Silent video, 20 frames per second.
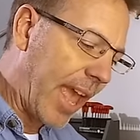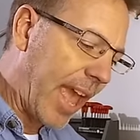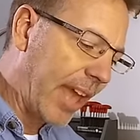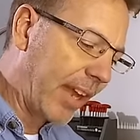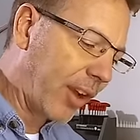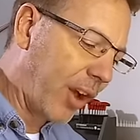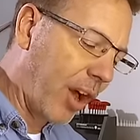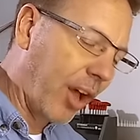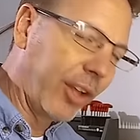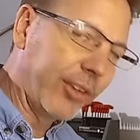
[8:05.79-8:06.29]

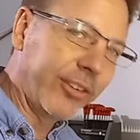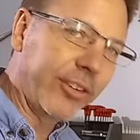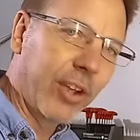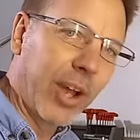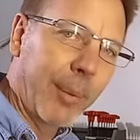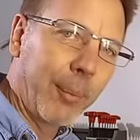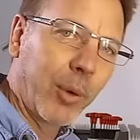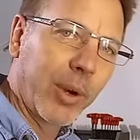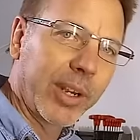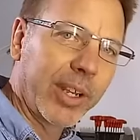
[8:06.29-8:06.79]
And
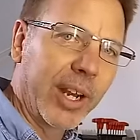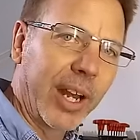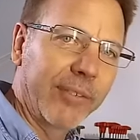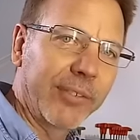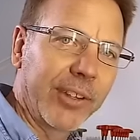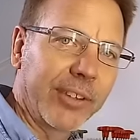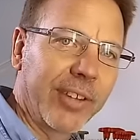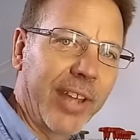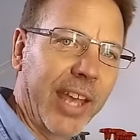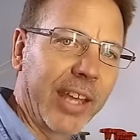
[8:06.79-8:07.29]
also I'm working
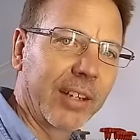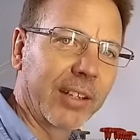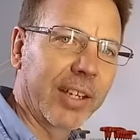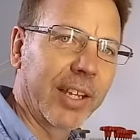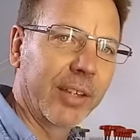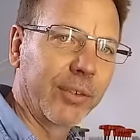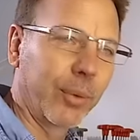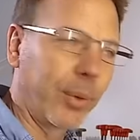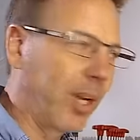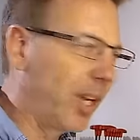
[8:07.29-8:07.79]
off this handle
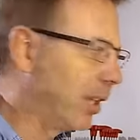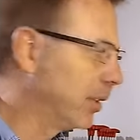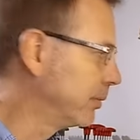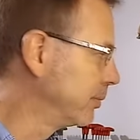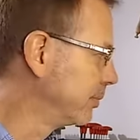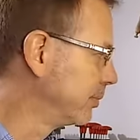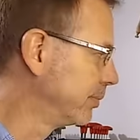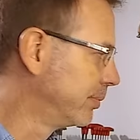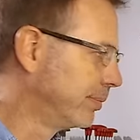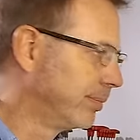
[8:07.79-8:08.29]
because,
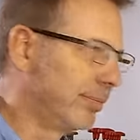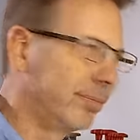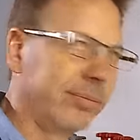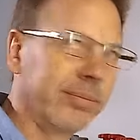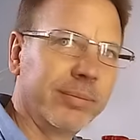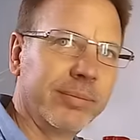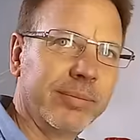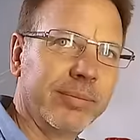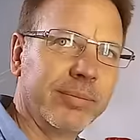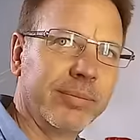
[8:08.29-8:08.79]
well,
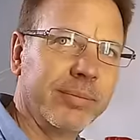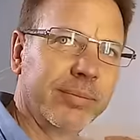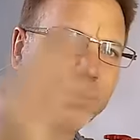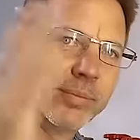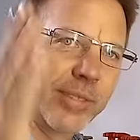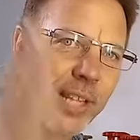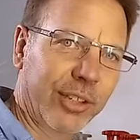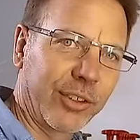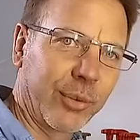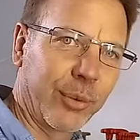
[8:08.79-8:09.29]

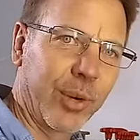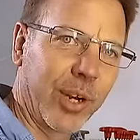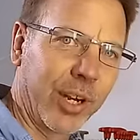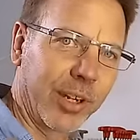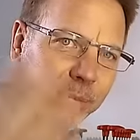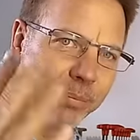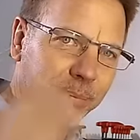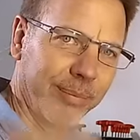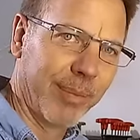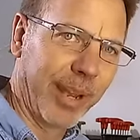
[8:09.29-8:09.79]
that's
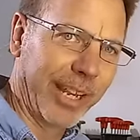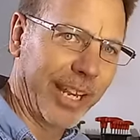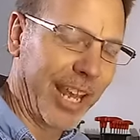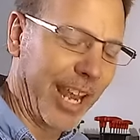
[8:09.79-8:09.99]
where my